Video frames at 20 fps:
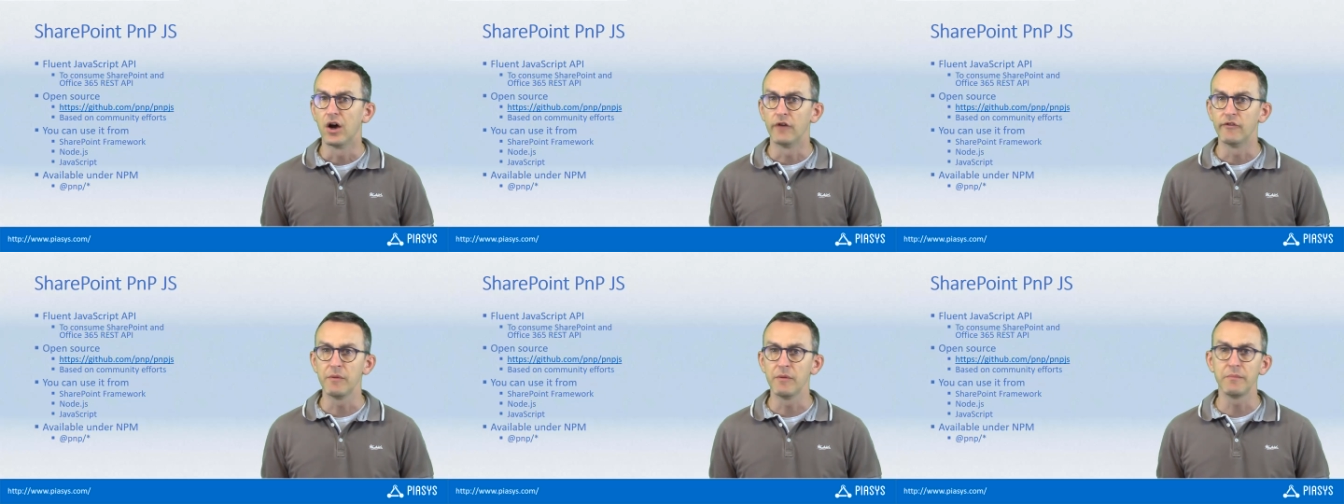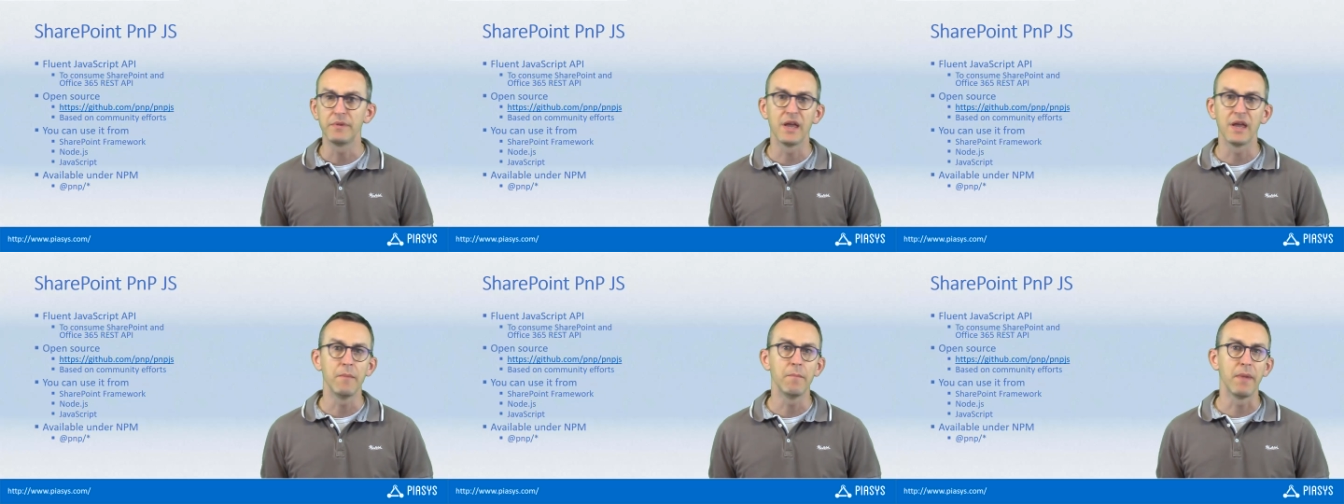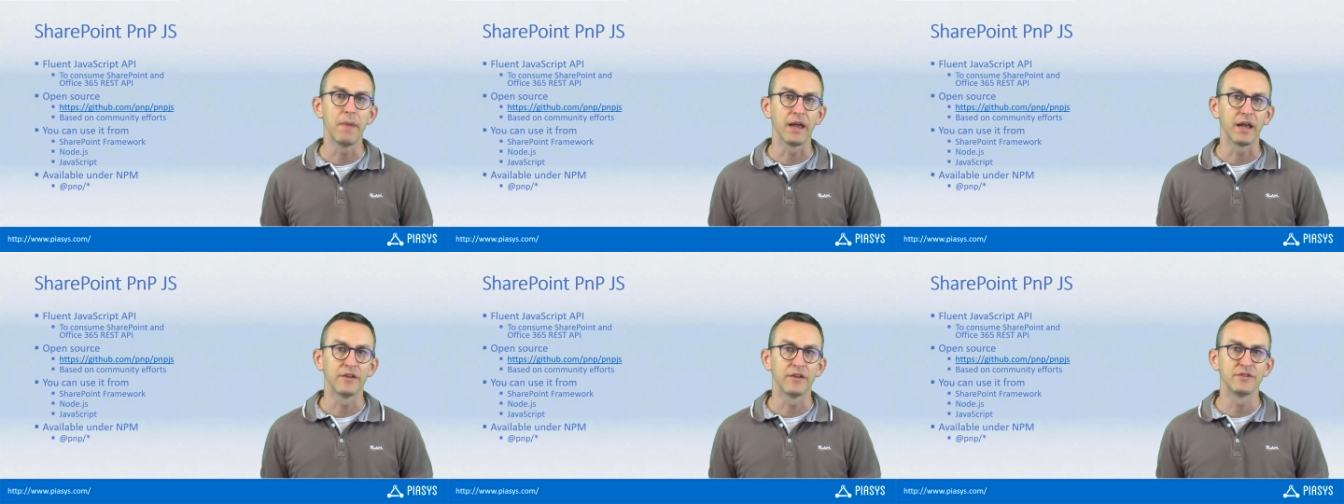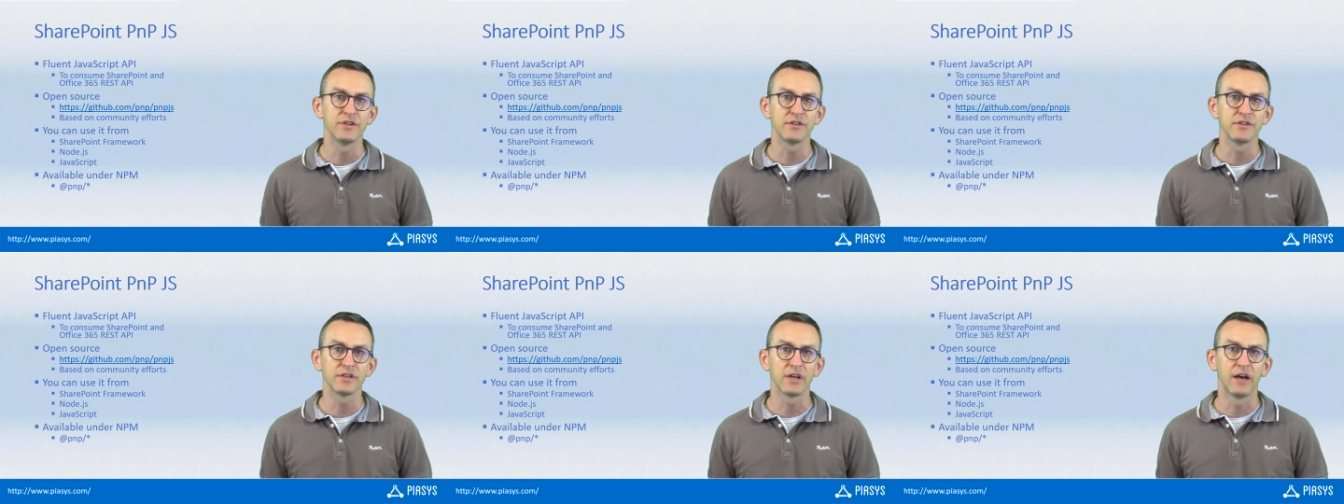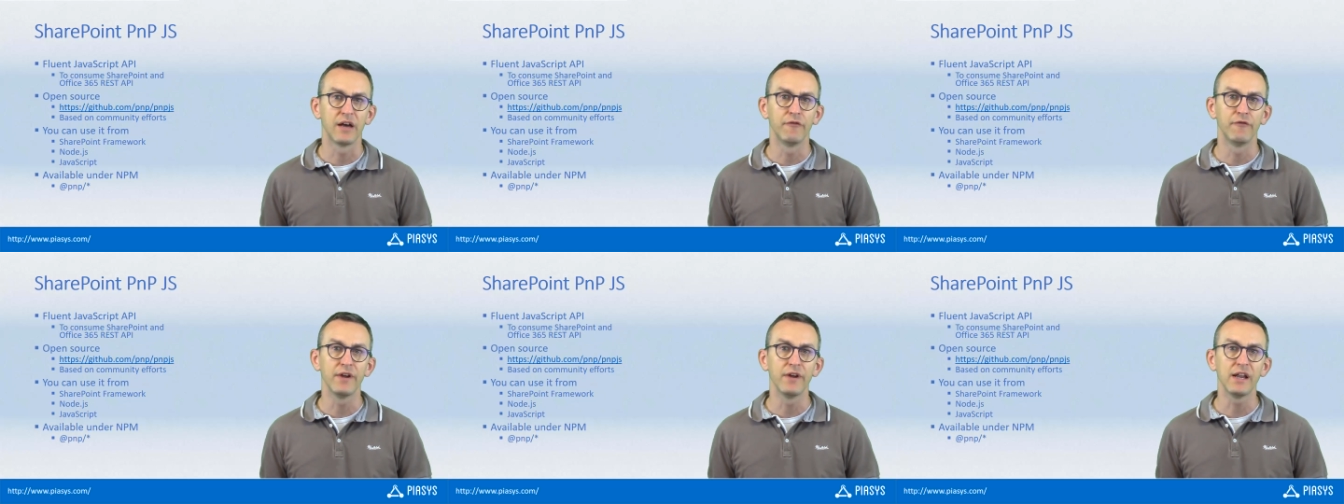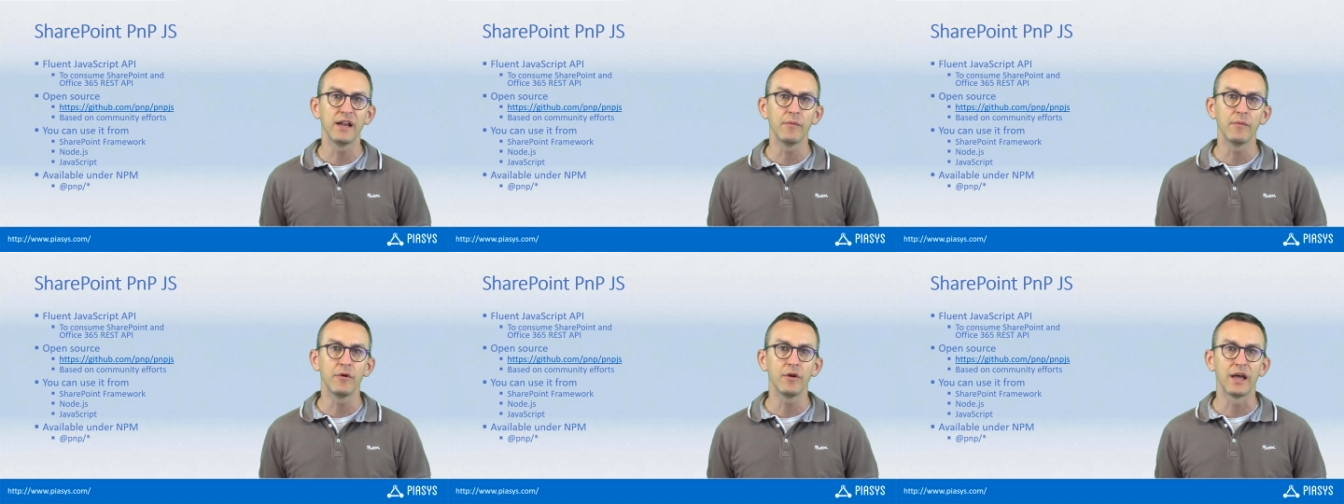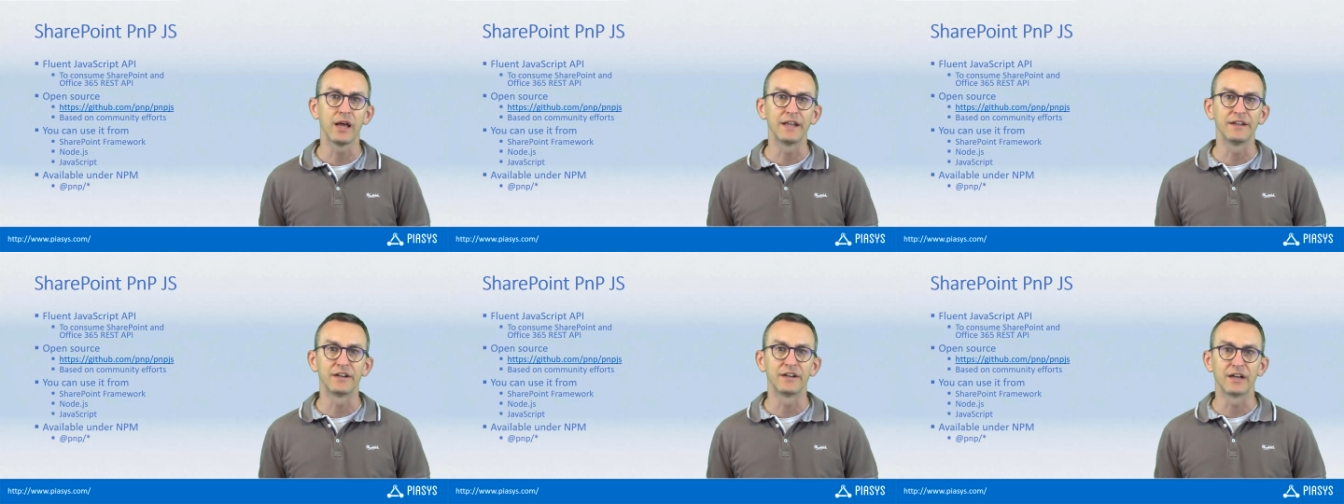of npm packages available
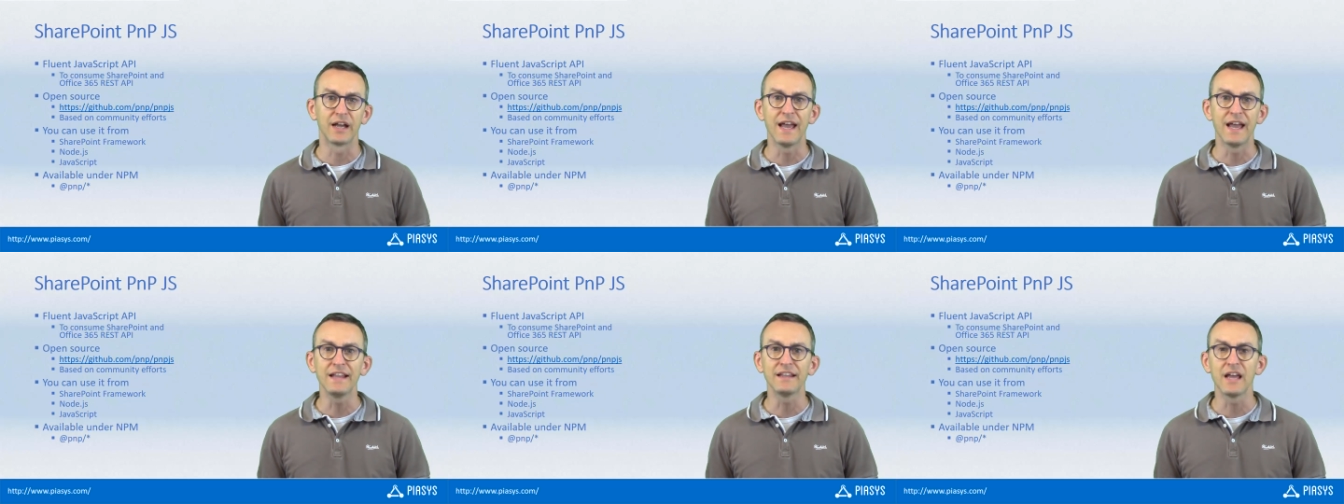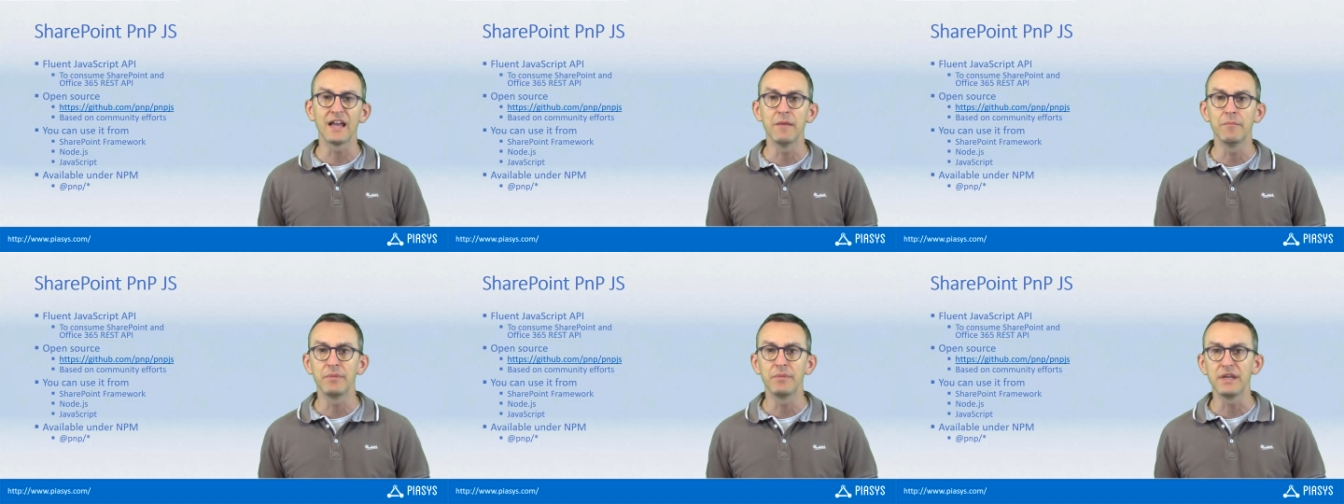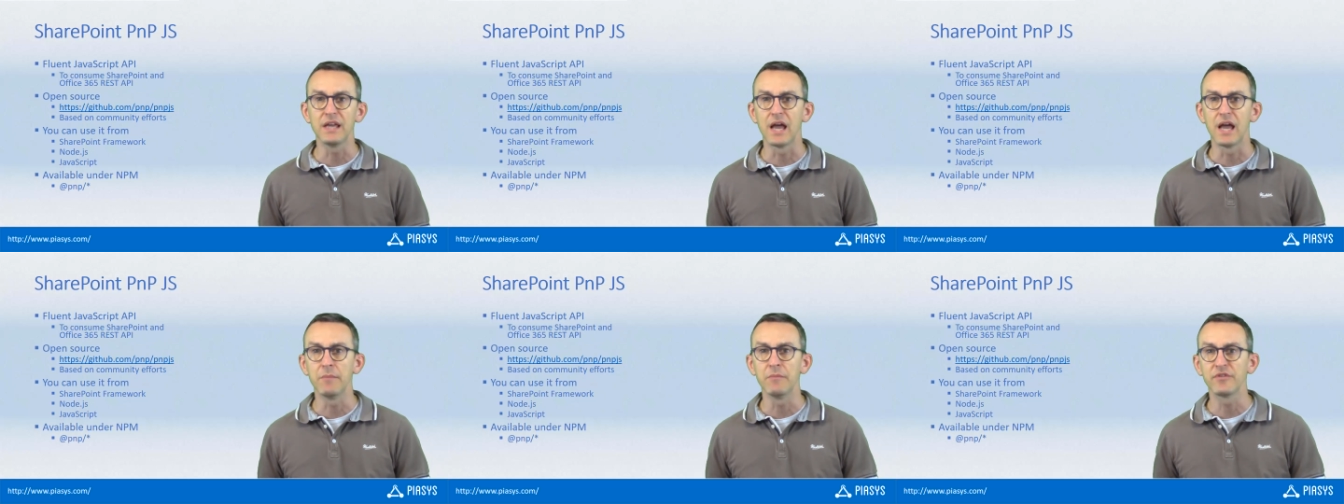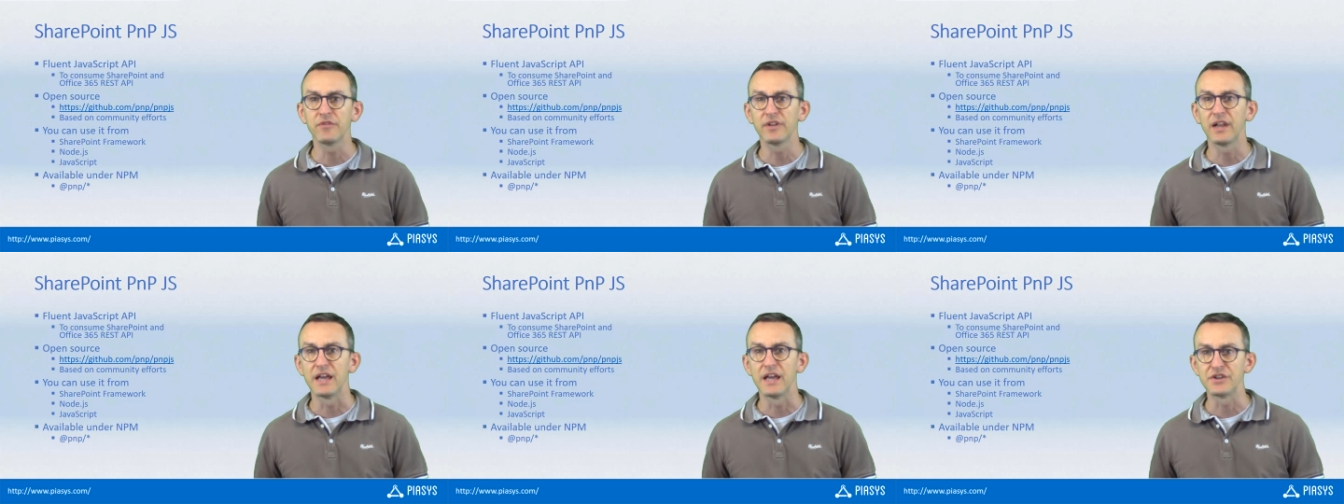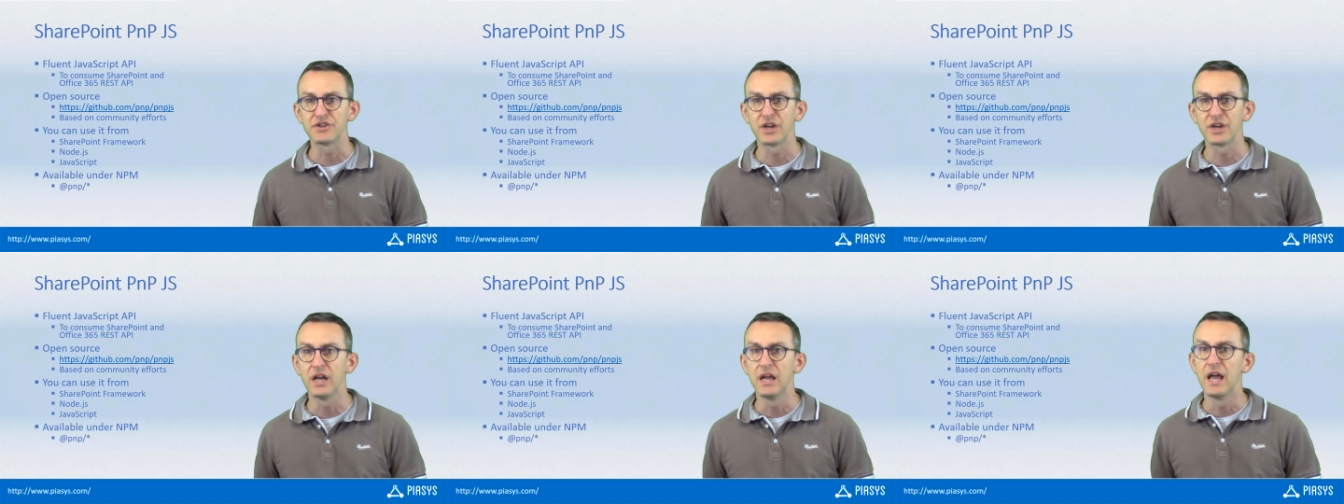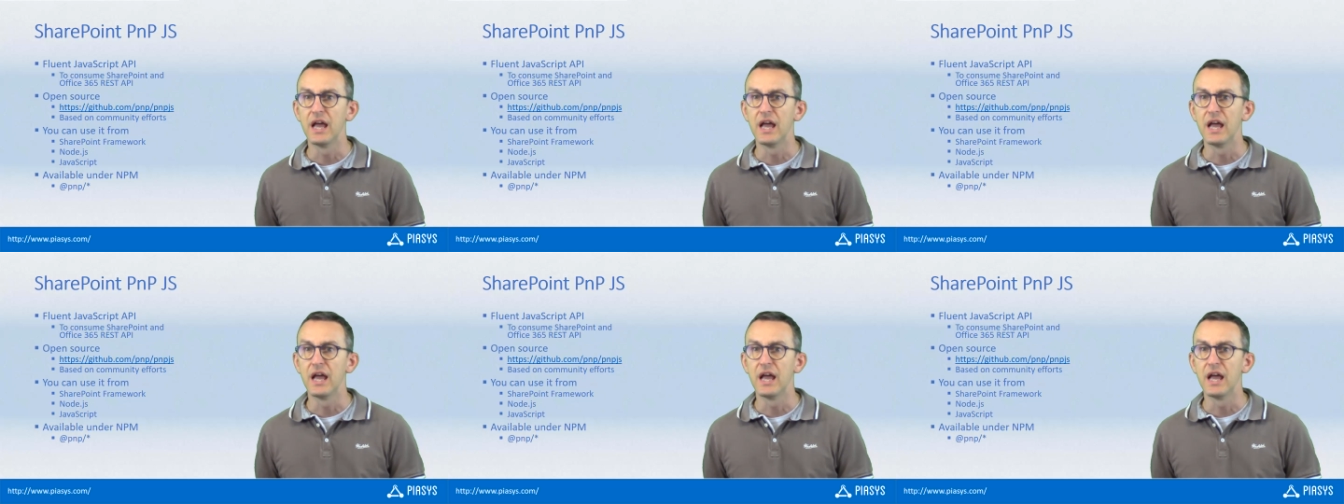under at pnp slash